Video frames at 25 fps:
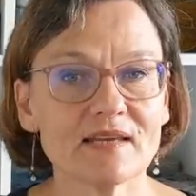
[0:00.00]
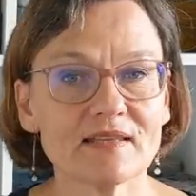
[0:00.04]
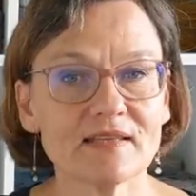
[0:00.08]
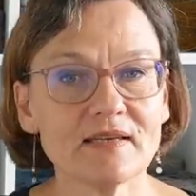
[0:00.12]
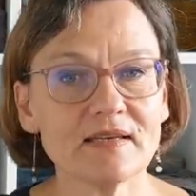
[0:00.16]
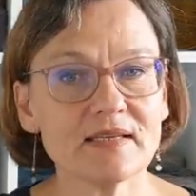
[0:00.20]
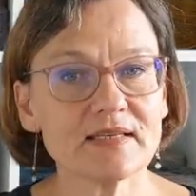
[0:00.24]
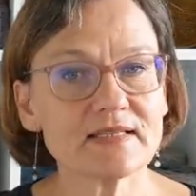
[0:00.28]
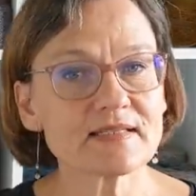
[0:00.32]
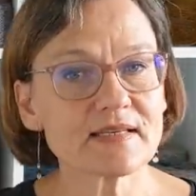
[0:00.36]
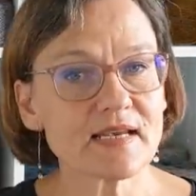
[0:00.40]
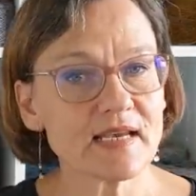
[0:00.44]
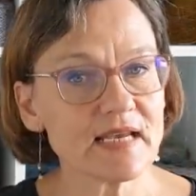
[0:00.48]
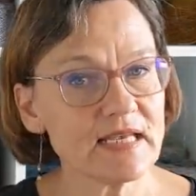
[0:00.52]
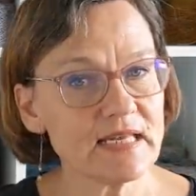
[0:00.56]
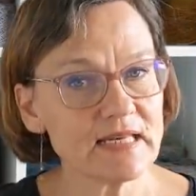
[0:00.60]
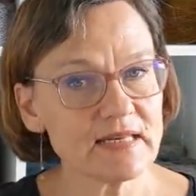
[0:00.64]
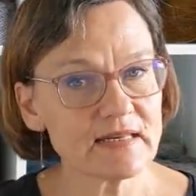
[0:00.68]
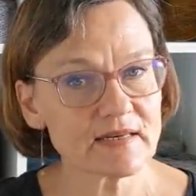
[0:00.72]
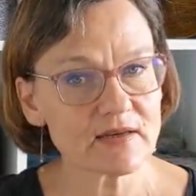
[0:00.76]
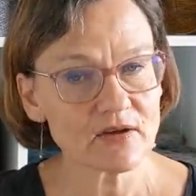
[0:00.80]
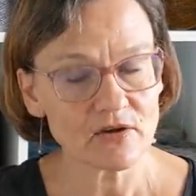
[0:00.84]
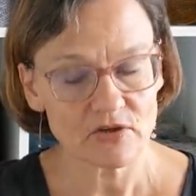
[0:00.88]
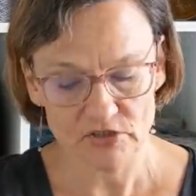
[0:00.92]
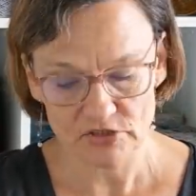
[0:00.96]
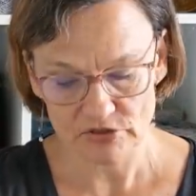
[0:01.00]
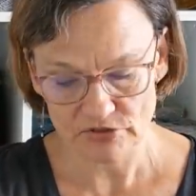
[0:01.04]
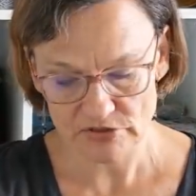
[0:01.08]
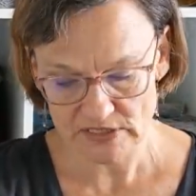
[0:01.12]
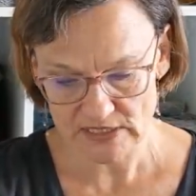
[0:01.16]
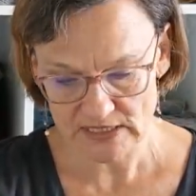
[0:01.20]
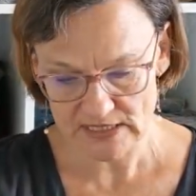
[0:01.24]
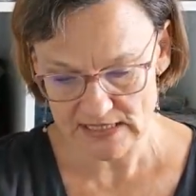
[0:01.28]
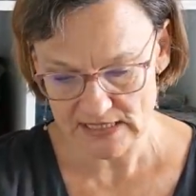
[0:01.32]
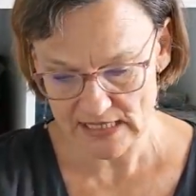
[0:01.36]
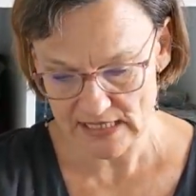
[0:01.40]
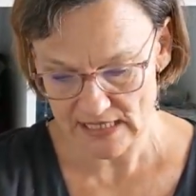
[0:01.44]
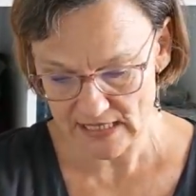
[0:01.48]
I think it's
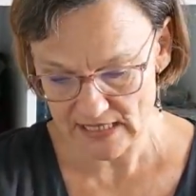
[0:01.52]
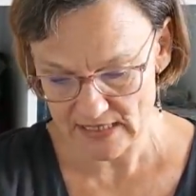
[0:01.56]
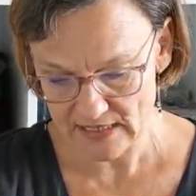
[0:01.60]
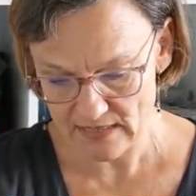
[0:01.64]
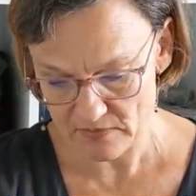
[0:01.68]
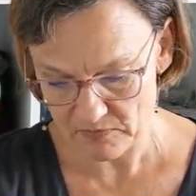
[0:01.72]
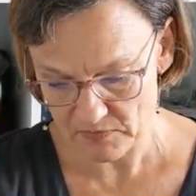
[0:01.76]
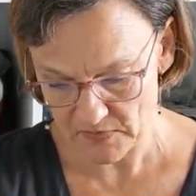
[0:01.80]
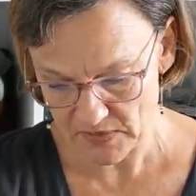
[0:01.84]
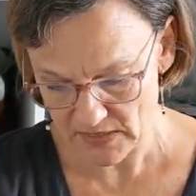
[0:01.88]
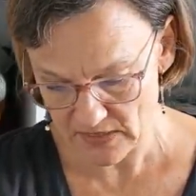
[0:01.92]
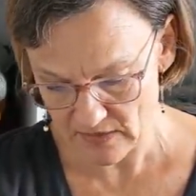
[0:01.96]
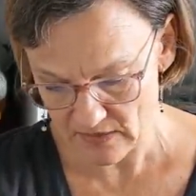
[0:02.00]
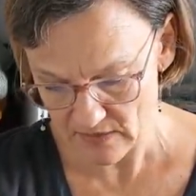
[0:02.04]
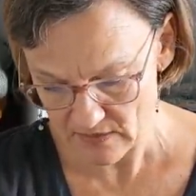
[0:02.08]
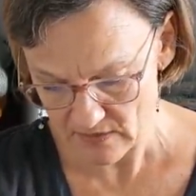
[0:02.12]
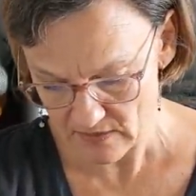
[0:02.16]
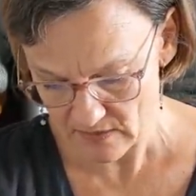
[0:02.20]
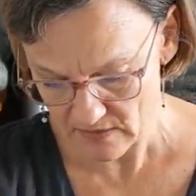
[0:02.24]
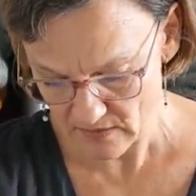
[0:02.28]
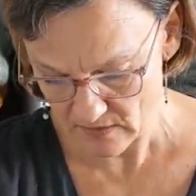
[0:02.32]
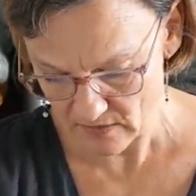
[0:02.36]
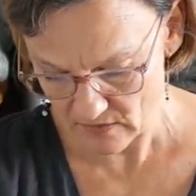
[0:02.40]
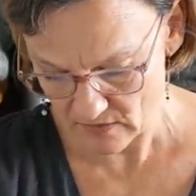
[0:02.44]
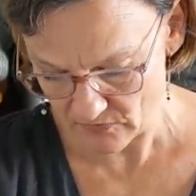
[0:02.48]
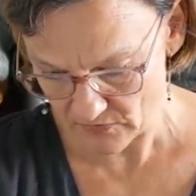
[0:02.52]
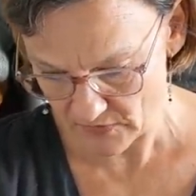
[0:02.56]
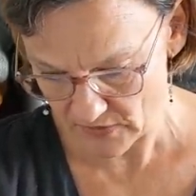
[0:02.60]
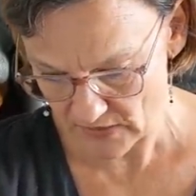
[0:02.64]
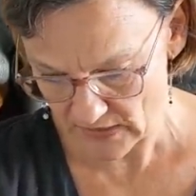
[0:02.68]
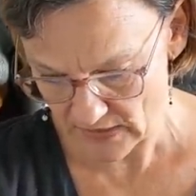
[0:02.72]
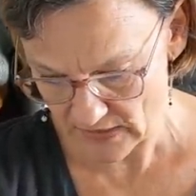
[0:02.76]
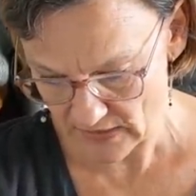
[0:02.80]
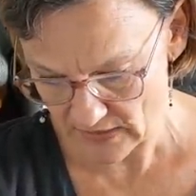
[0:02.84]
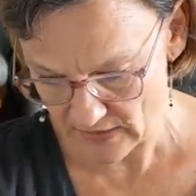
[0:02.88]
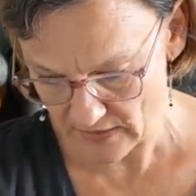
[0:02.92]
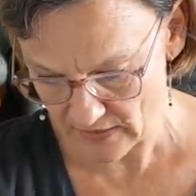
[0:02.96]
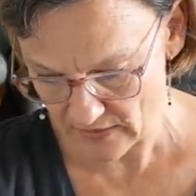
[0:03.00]
880 meter of
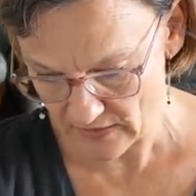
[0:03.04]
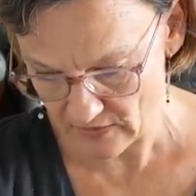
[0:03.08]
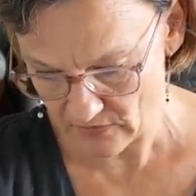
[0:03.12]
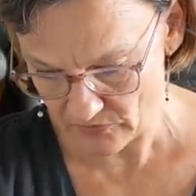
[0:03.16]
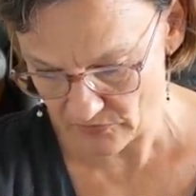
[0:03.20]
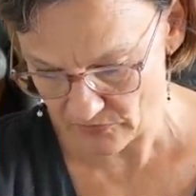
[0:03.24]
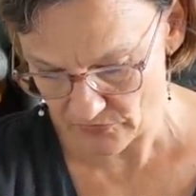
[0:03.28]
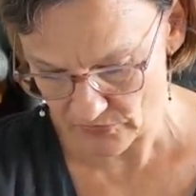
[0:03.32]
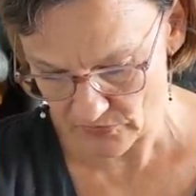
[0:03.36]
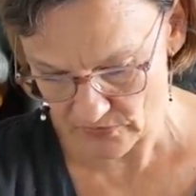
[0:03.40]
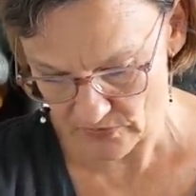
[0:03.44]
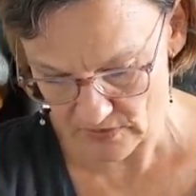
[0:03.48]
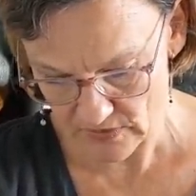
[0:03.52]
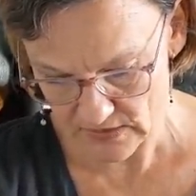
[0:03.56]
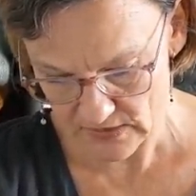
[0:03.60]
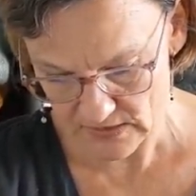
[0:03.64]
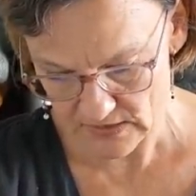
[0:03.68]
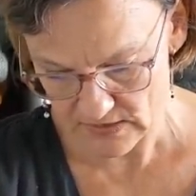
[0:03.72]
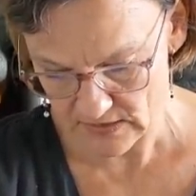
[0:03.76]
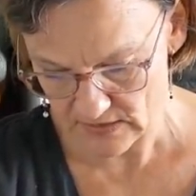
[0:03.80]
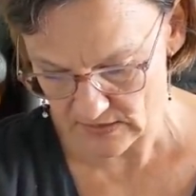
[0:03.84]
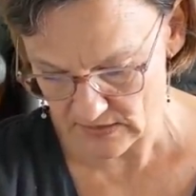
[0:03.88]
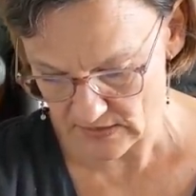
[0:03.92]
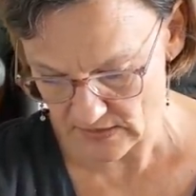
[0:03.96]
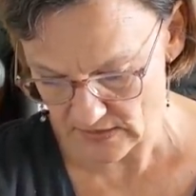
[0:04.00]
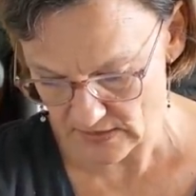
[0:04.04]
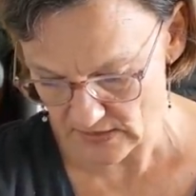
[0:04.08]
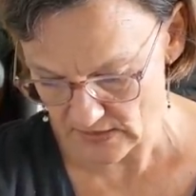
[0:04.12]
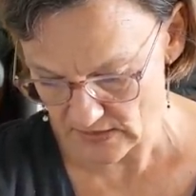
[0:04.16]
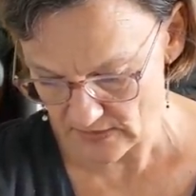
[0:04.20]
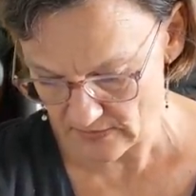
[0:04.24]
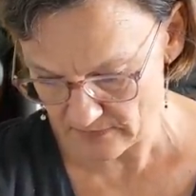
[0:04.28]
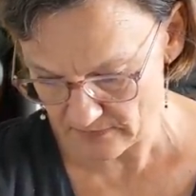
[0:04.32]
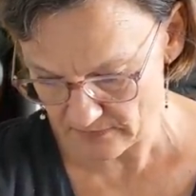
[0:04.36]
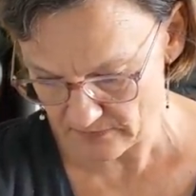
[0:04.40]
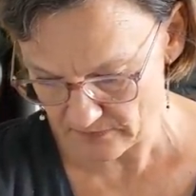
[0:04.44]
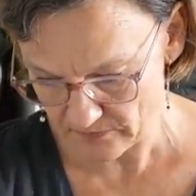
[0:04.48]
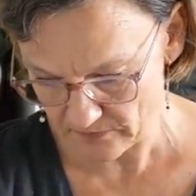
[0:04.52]
yarn for this
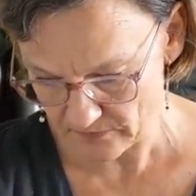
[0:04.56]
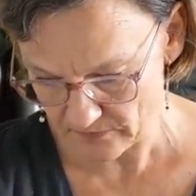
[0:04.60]
tee.